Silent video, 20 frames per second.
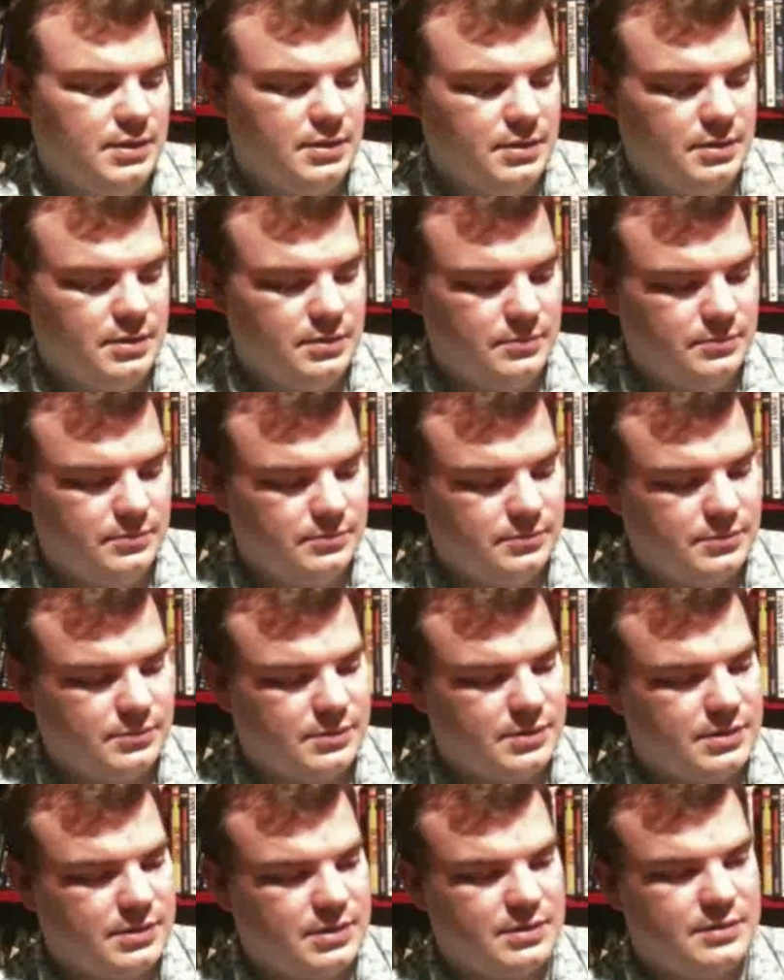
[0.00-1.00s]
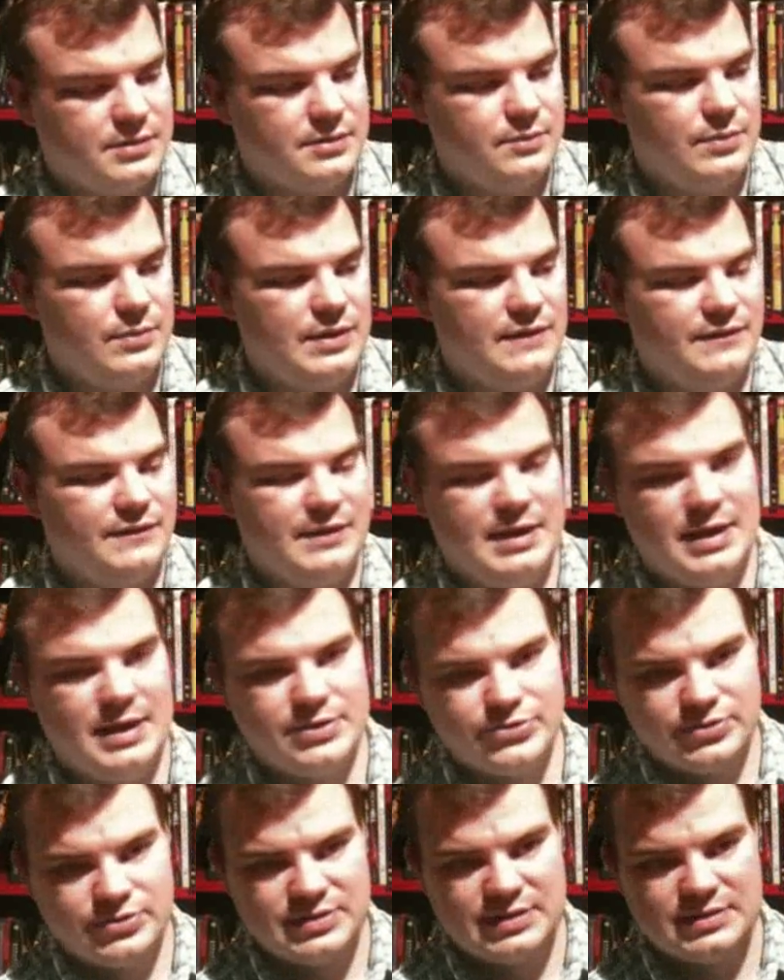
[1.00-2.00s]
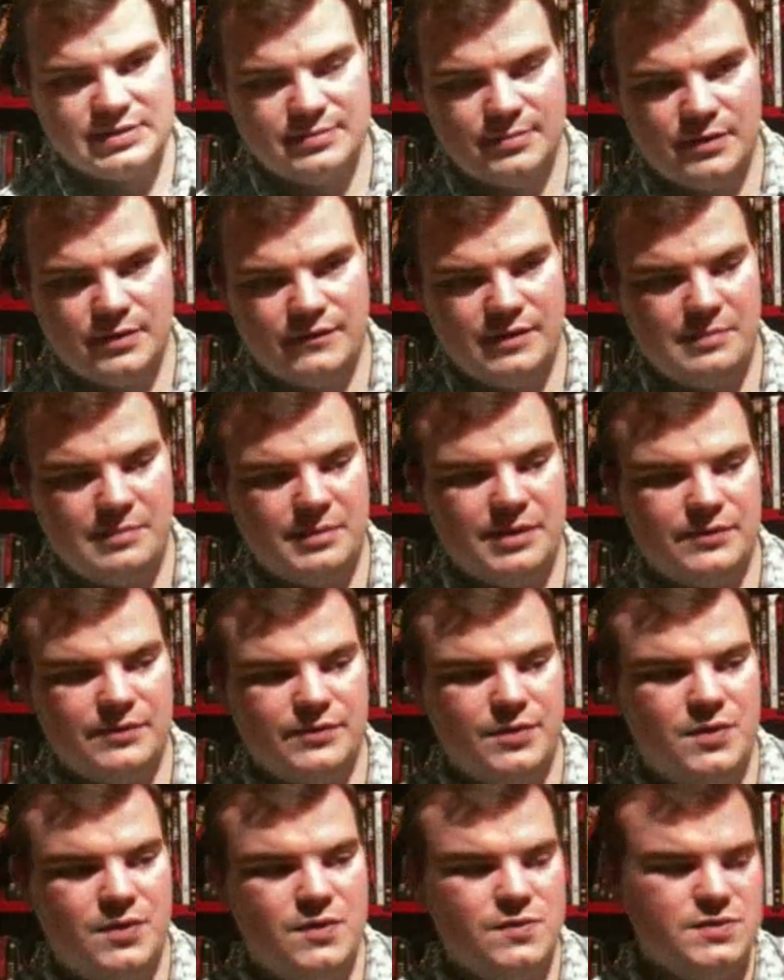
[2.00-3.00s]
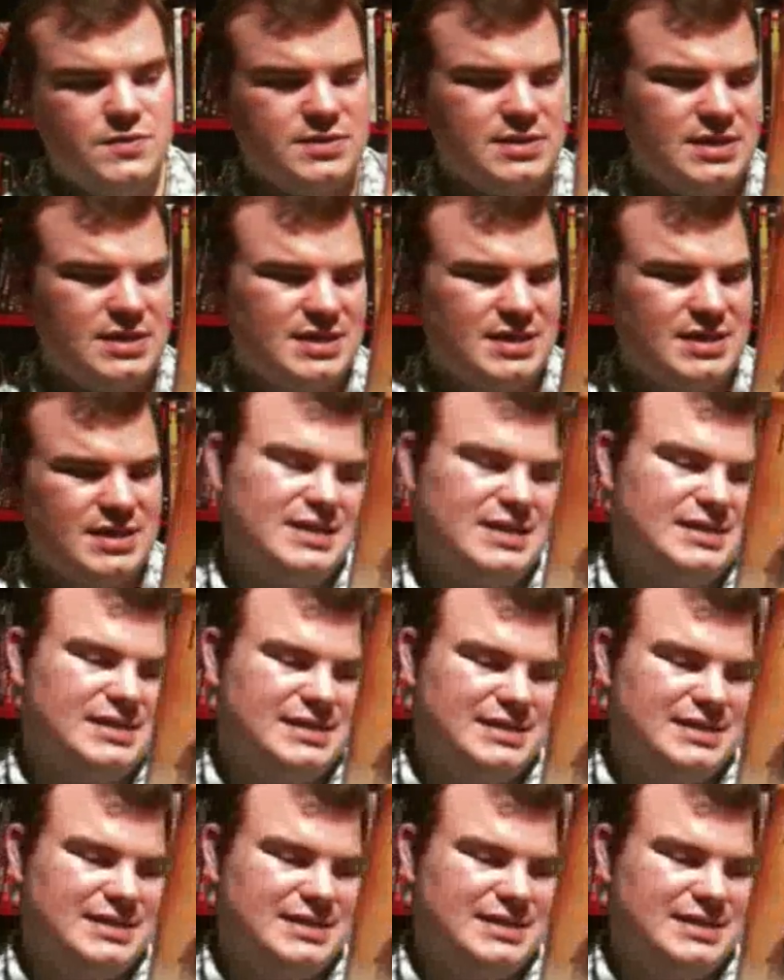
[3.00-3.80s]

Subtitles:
And then we have The Exorcism of Emily Rose.